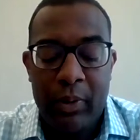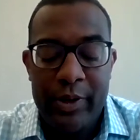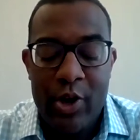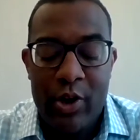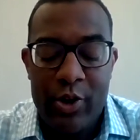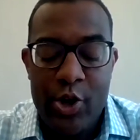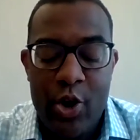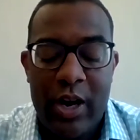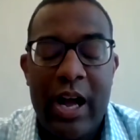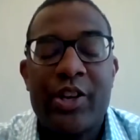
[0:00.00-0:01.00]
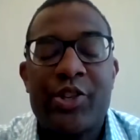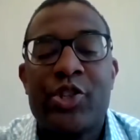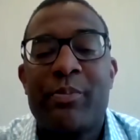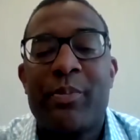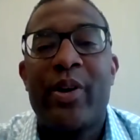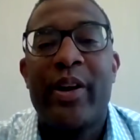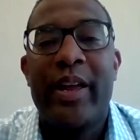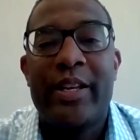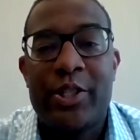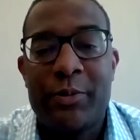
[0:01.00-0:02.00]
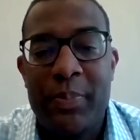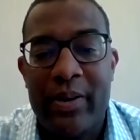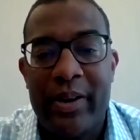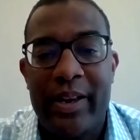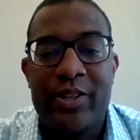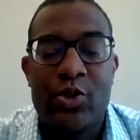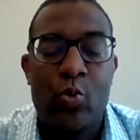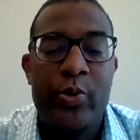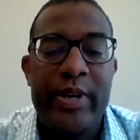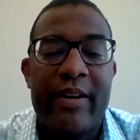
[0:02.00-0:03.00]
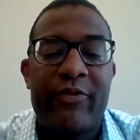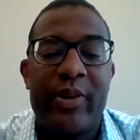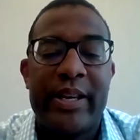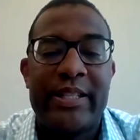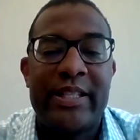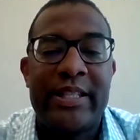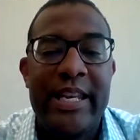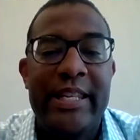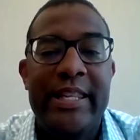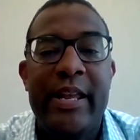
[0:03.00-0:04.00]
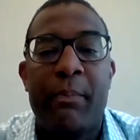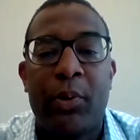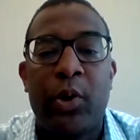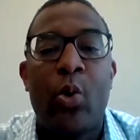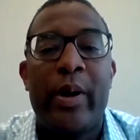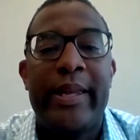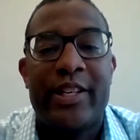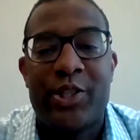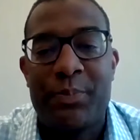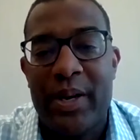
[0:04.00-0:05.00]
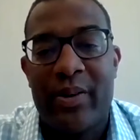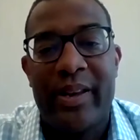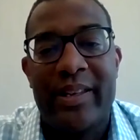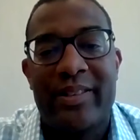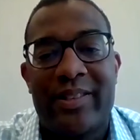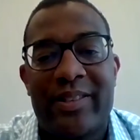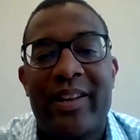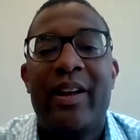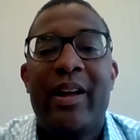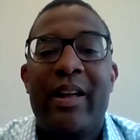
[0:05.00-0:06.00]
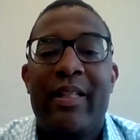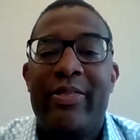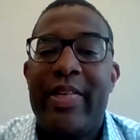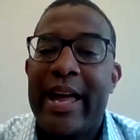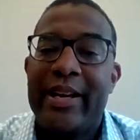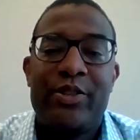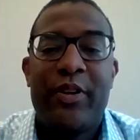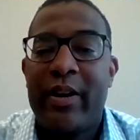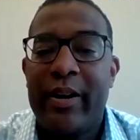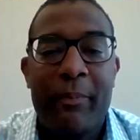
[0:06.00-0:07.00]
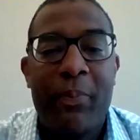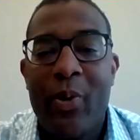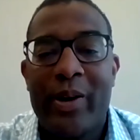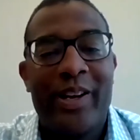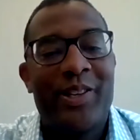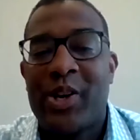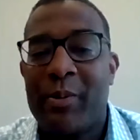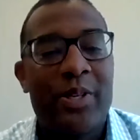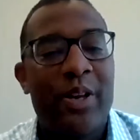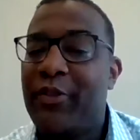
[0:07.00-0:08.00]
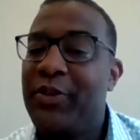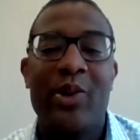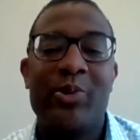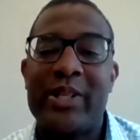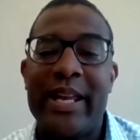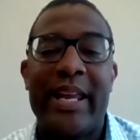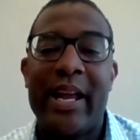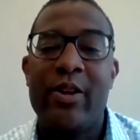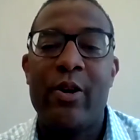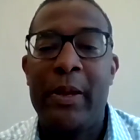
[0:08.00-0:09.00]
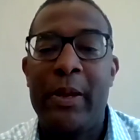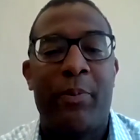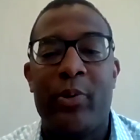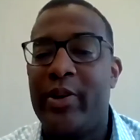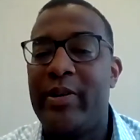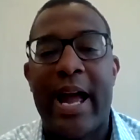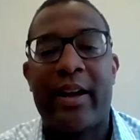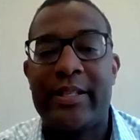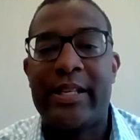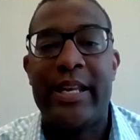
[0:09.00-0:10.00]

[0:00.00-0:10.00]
your customer experience will never exceed the employee experience. That is very important in terms of if you don't take care of your people, they're not going to